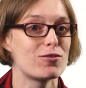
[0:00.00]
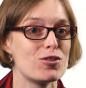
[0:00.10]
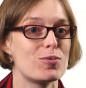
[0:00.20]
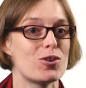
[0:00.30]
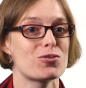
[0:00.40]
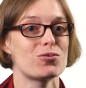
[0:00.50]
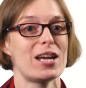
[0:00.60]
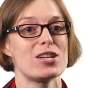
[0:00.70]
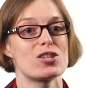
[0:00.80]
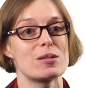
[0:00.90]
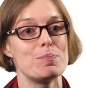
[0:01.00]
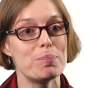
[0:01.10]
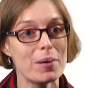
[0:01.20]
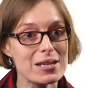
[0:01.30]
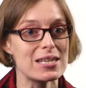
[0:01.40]
group consultations
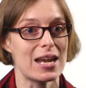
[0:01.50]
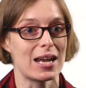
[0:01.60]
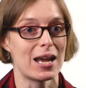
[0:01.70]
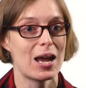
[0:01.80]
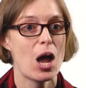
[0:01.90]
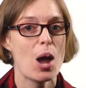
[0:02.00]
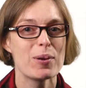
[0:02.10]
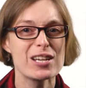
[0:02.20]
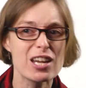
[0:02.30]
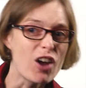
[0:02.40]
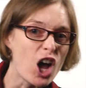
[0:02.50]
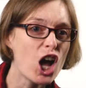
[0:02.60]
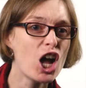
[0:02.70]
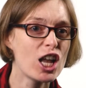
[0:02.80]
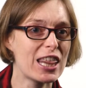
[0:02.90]
buzzing because I've
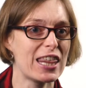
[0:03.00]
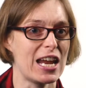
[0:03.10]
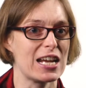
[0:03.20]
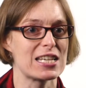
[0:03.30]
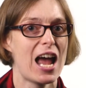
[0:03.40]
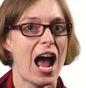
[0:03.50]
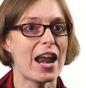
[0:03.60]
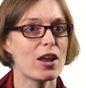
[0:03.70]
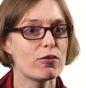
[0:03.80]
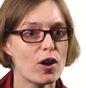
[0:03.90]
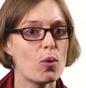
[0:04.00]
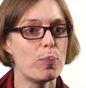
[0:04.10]
heard things and I felt